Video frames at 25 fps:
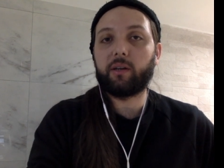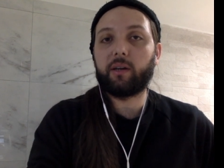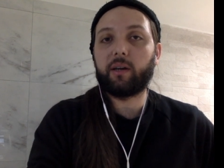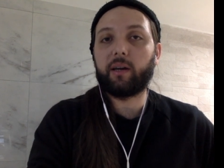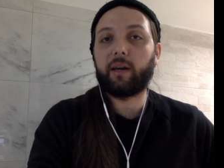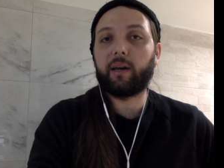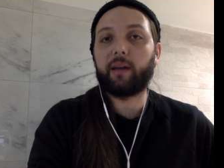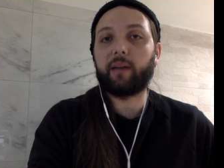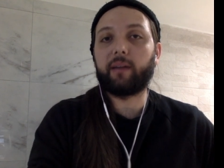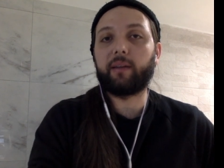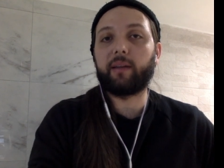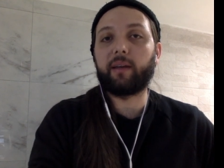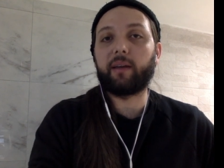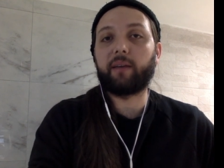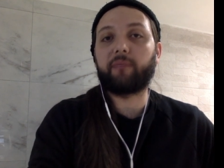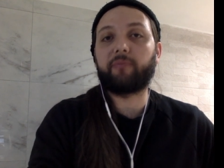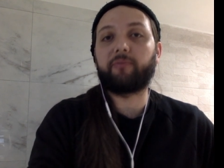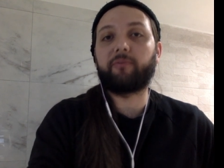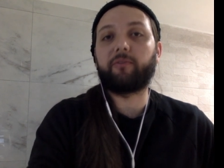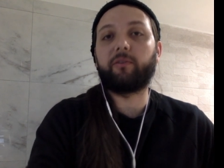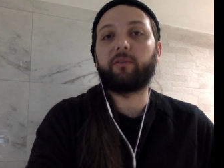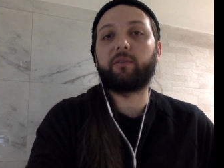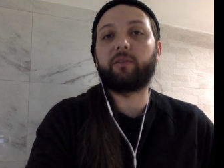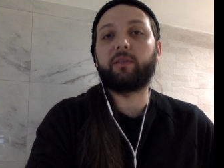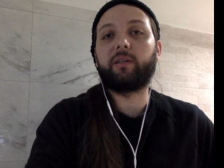and a
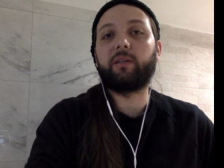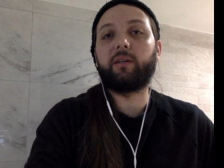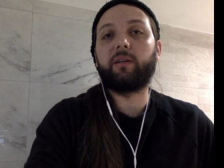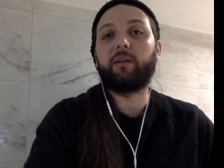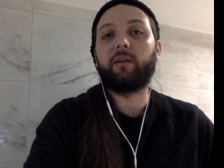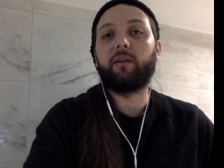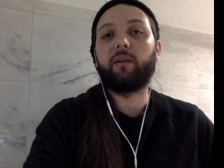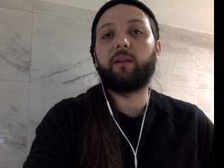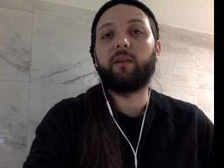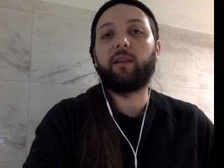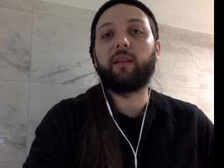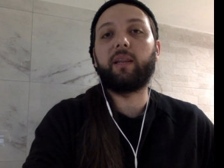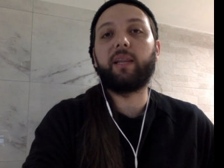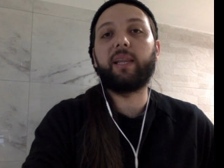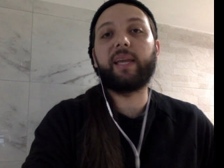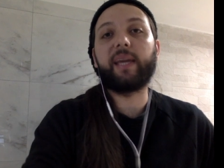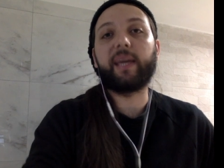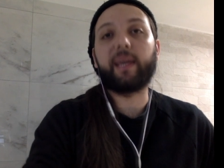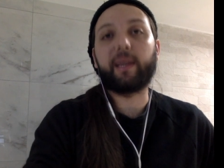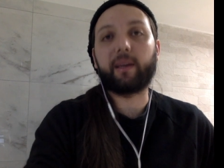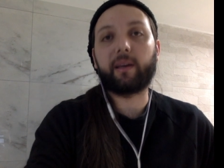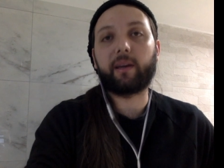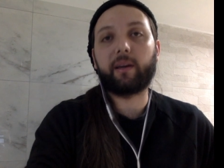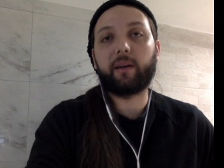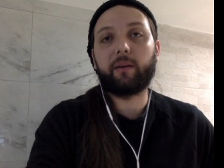further
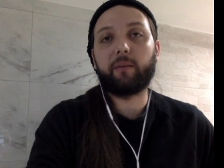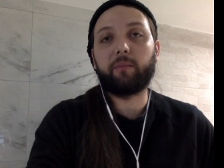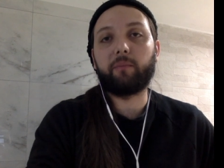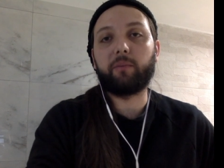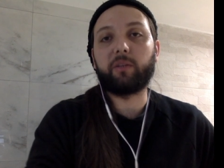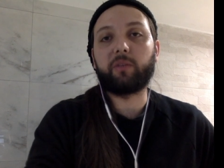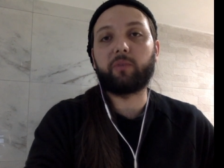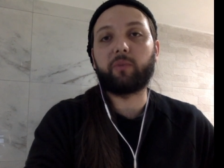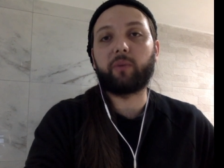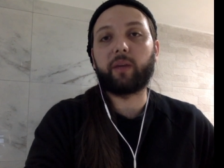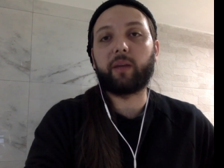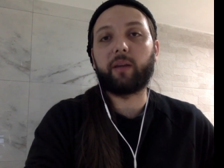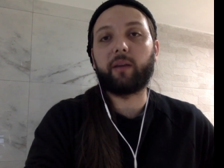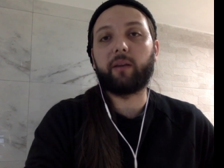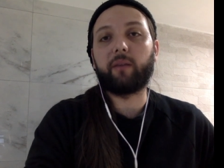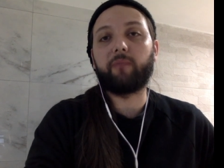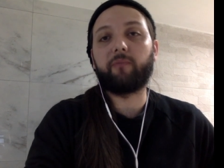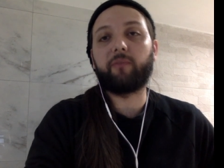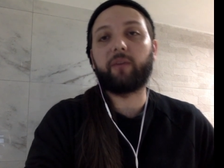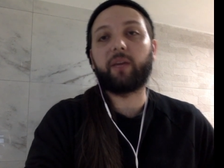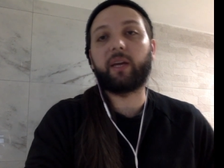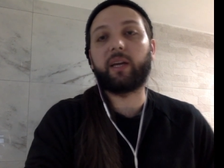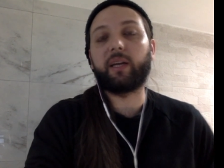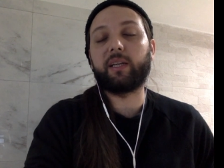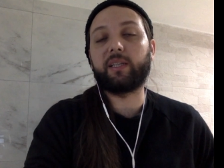link between
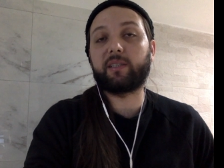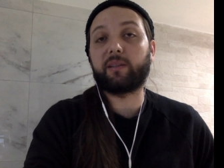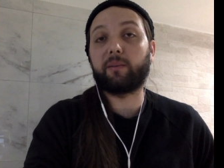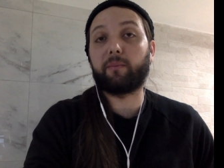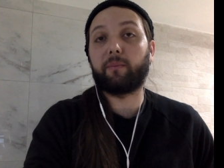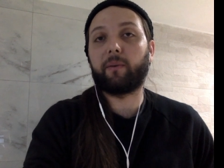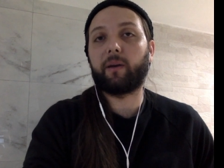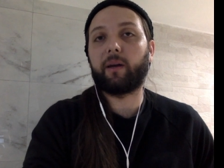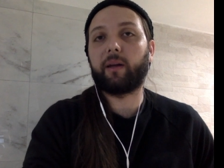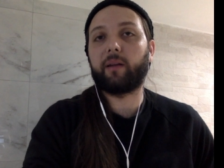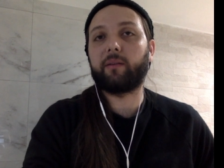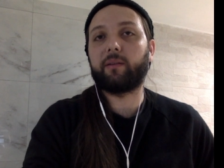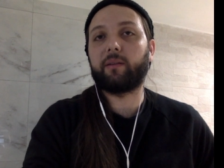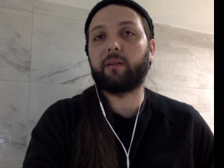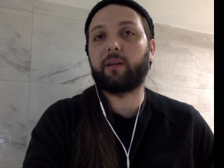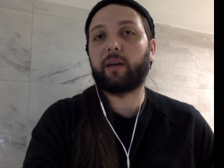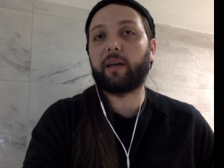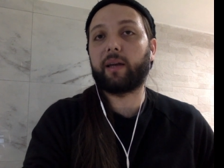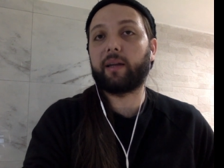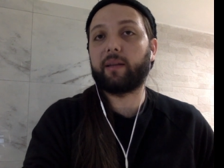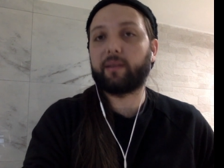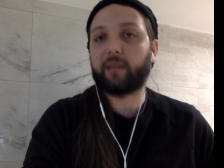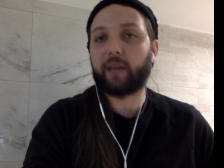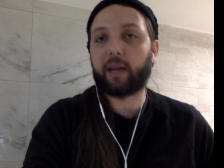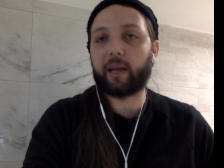veganism and
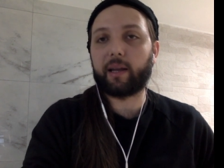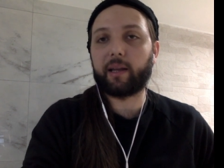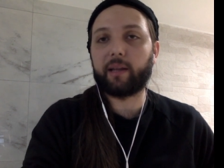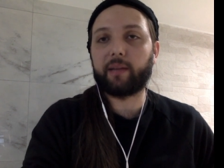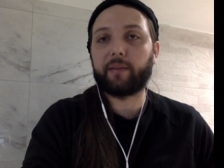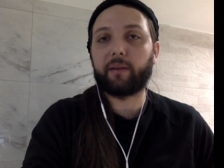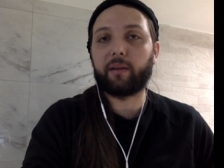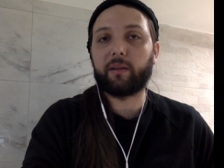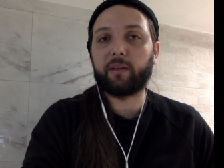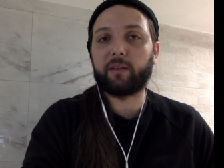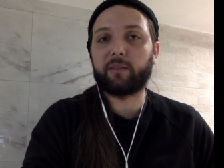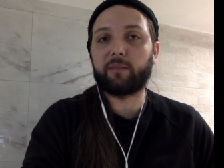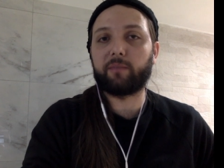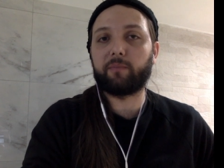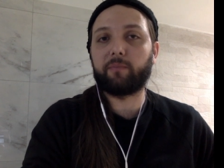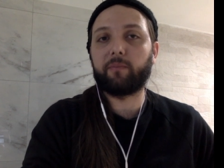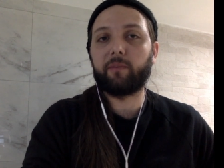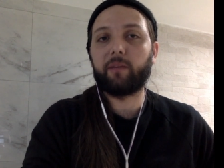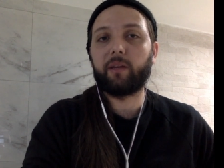antinatalism.